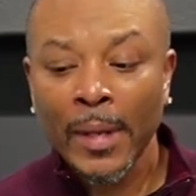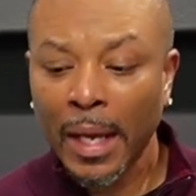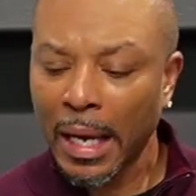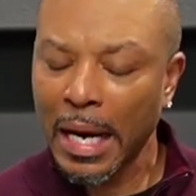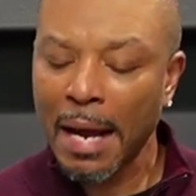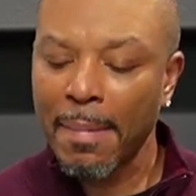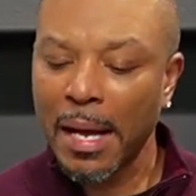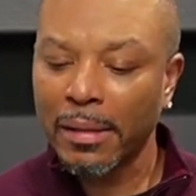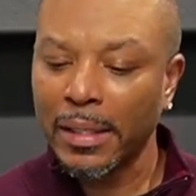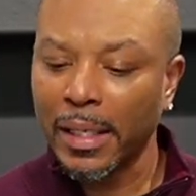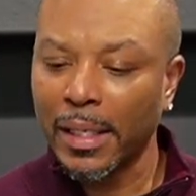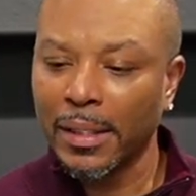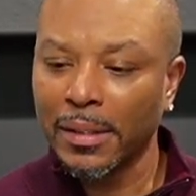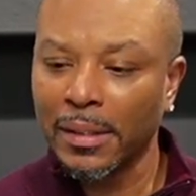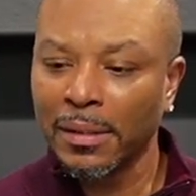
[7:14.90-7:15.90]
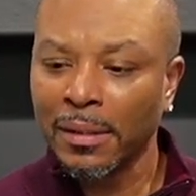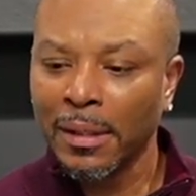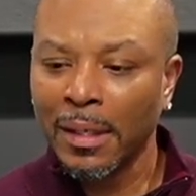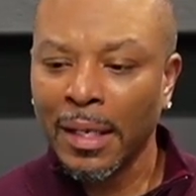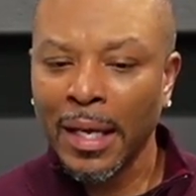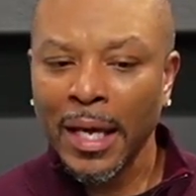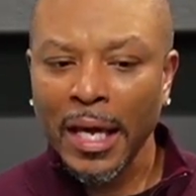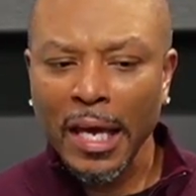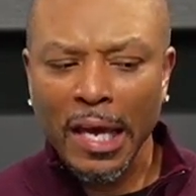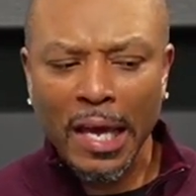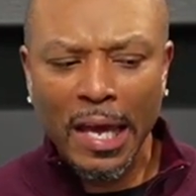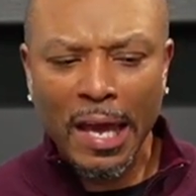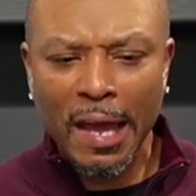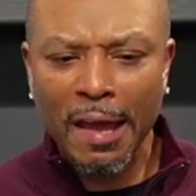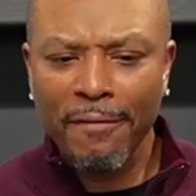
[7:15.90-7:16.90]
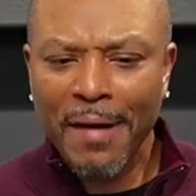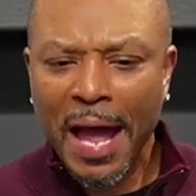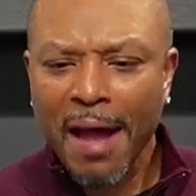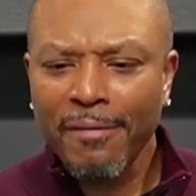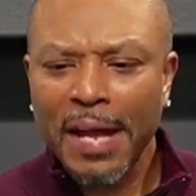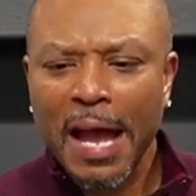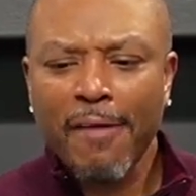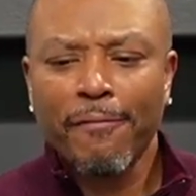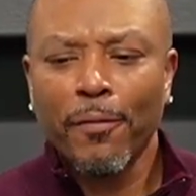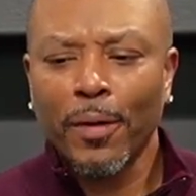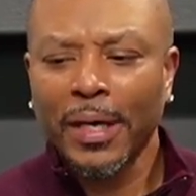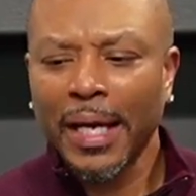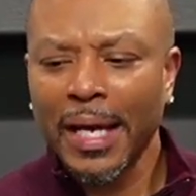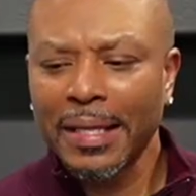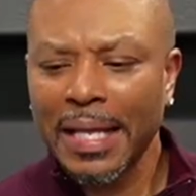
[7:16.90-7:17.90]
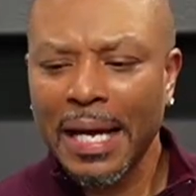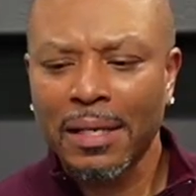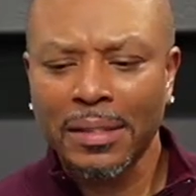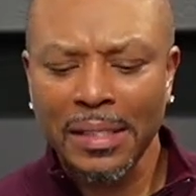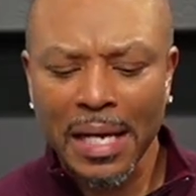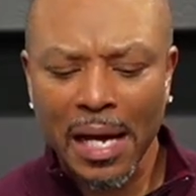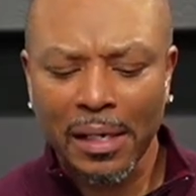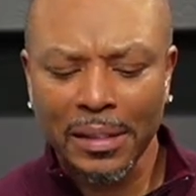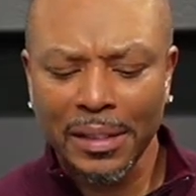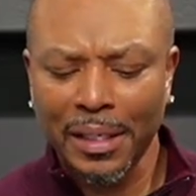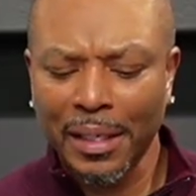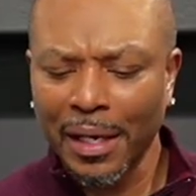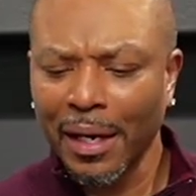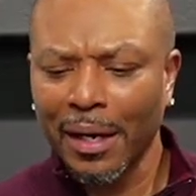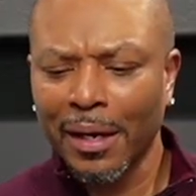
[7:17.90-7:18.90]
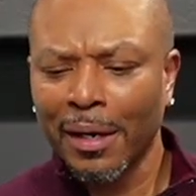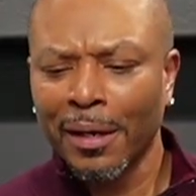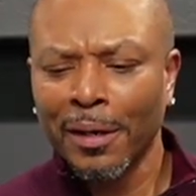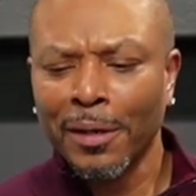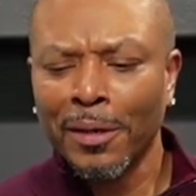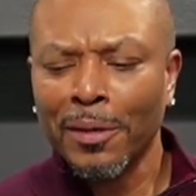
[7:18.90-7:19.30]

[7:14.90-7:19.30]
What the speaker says: And how about this? If I've got $48,000 a year,